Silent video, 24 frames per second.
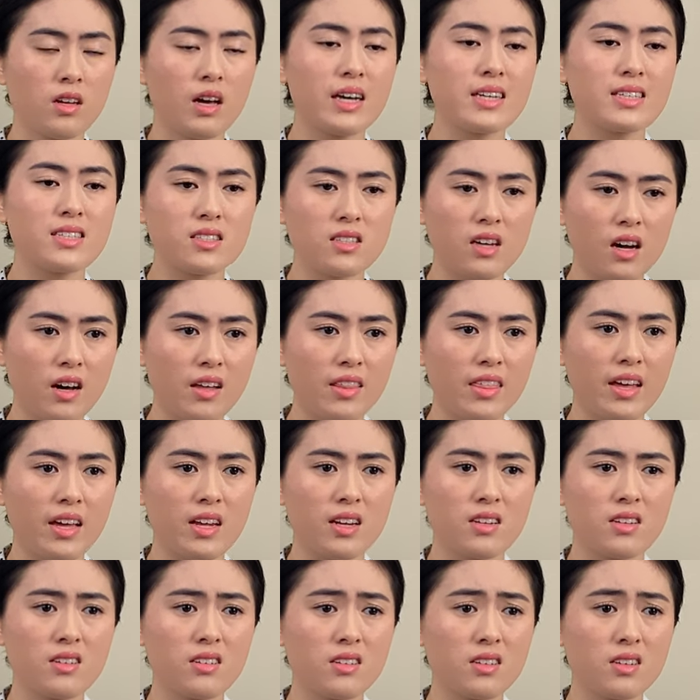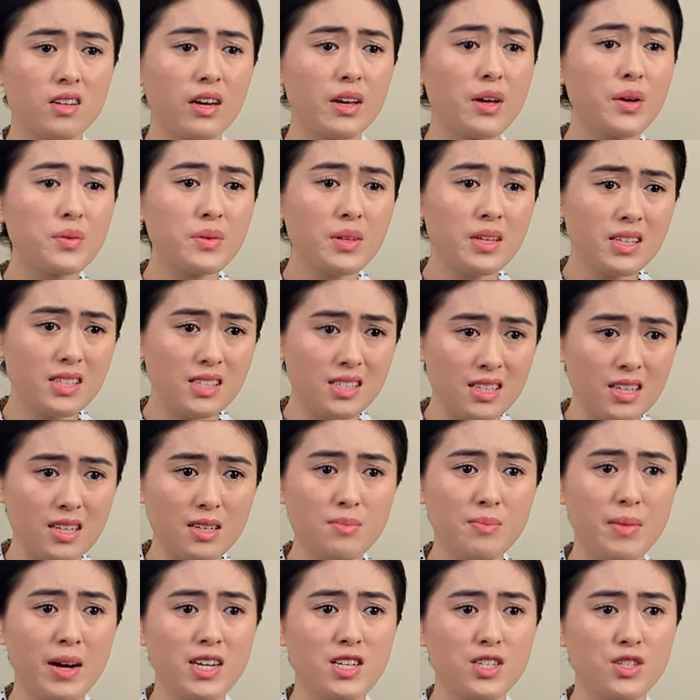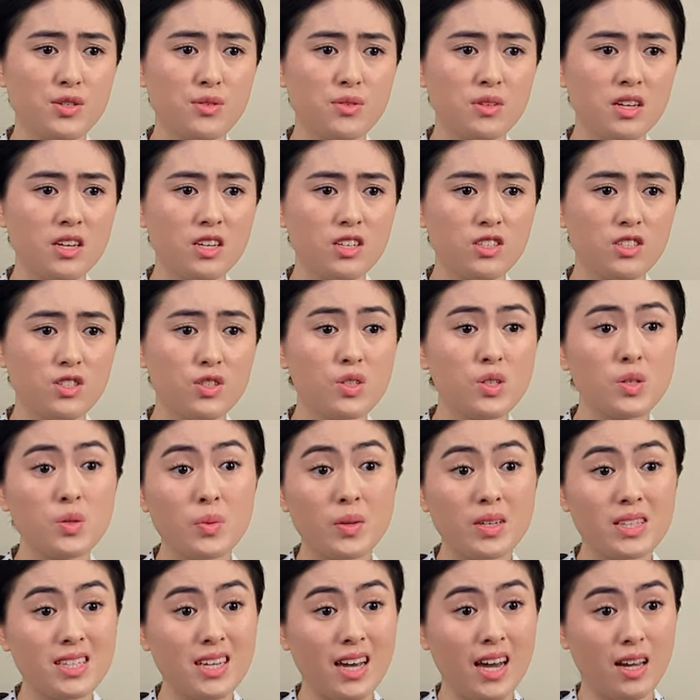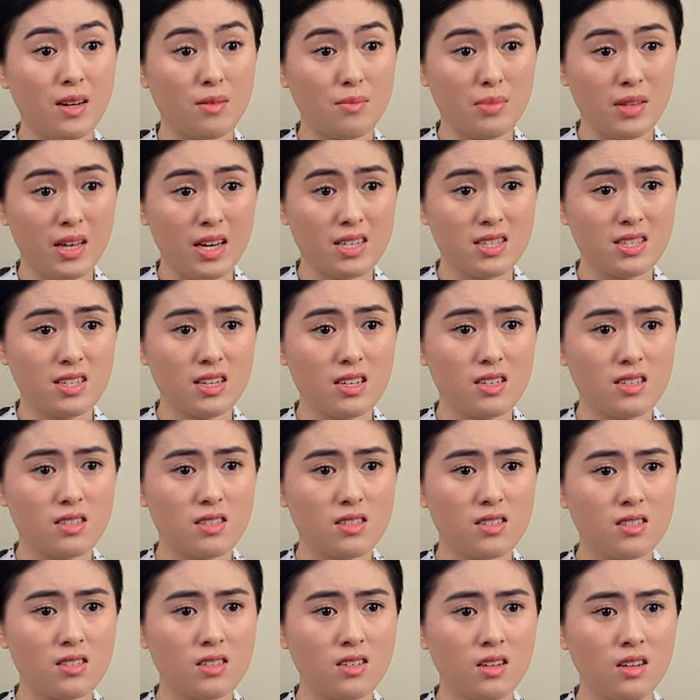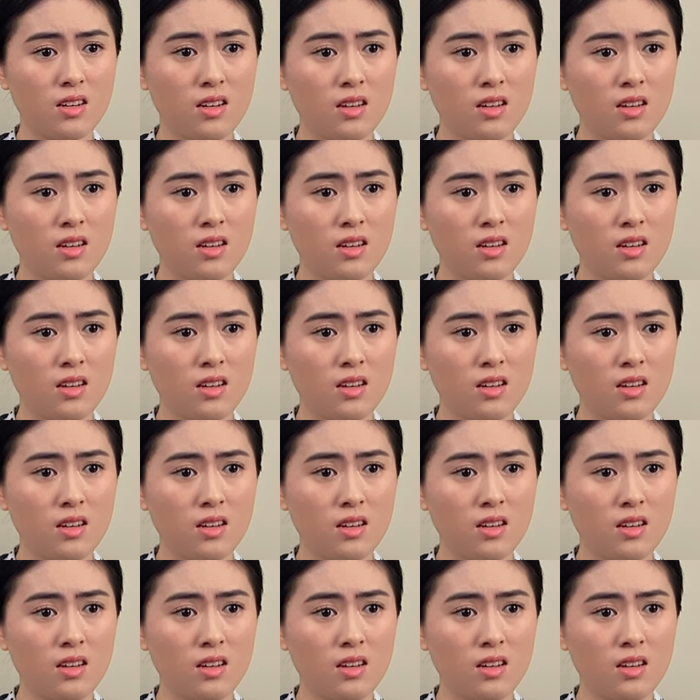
I saw that I only did my duty to attain blessings.